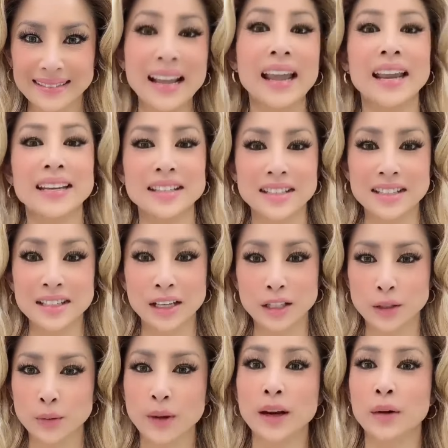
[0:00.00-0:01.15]
Hey sis,
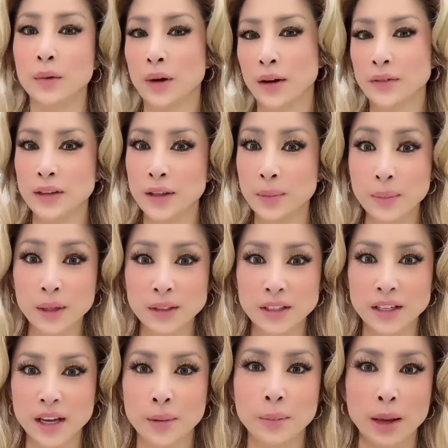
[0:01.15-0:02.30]
guess what? Arrived in the mail
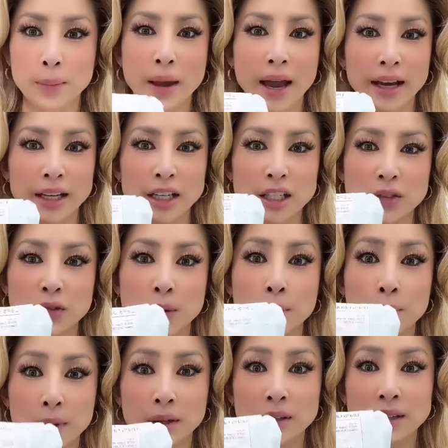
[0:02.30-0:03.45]
today, my package from
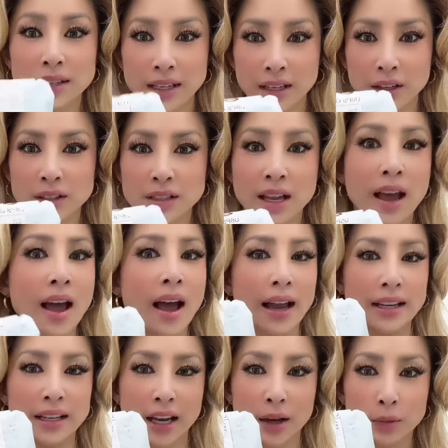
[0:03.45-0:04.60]
Millga Nails. I
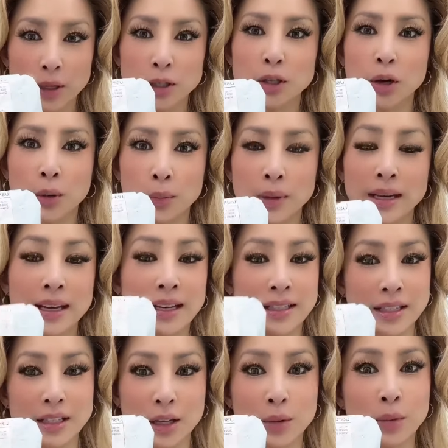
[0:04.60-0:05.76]
can't wait to open it and
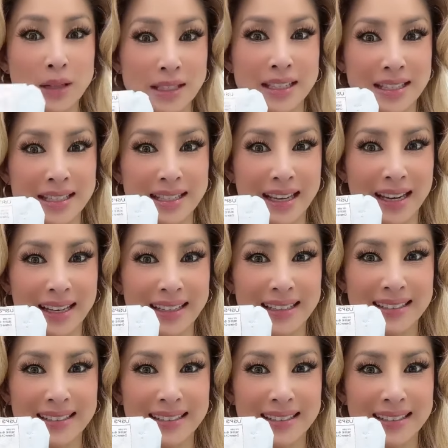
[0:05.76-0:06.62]
see what's inside.